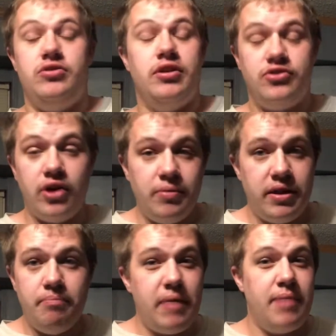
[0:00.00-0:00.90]
some of
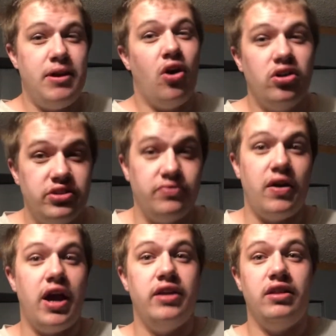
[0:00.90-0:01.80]
them may be hard to
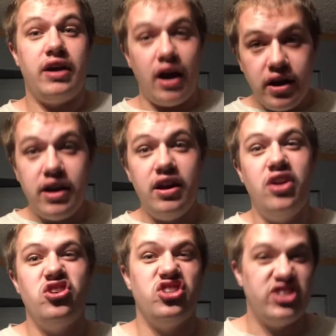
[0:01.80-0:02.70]
find. Like, I can
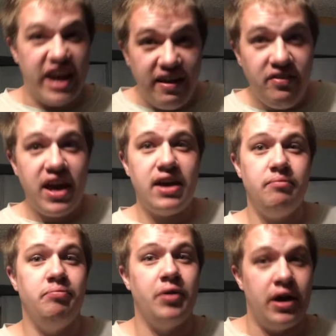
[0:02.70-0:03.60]
understand
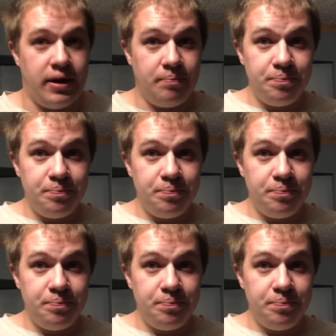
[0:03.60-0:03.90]
that, but